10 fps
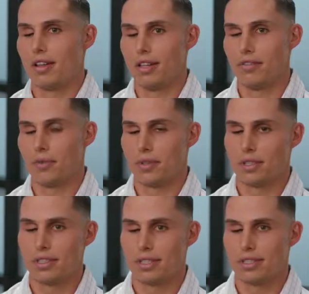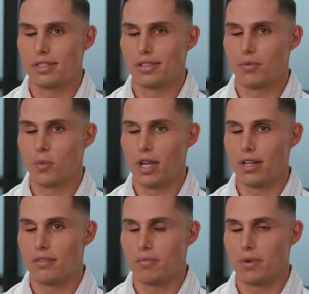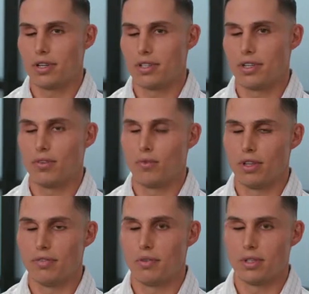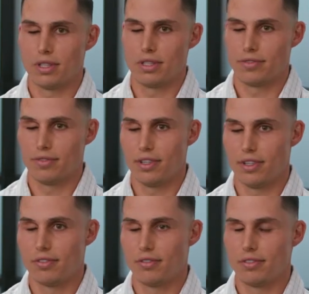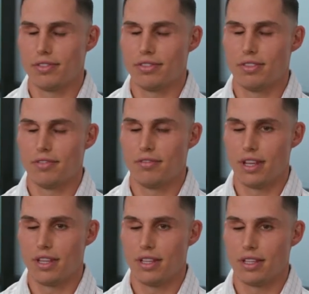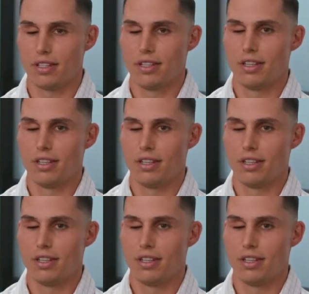living with this weight of depression, living with this fear of failing.